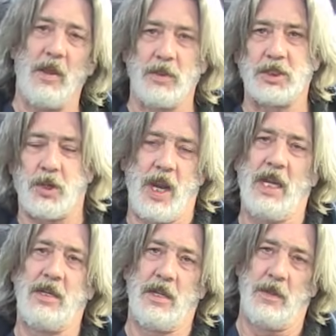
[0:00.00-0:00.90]
that was
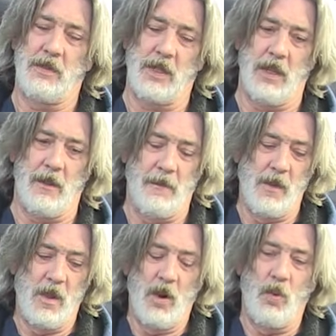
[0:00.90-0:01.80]
trained to
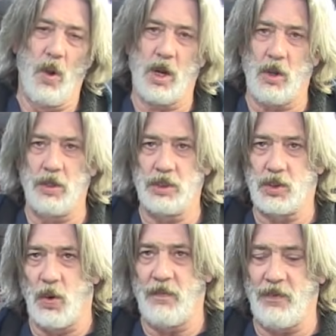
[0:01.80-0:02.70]
work on the
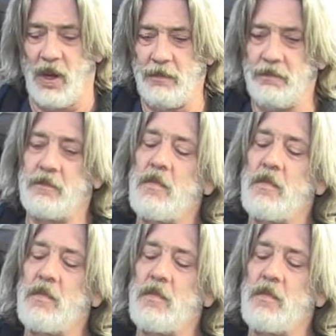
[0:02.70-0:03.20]
storefront,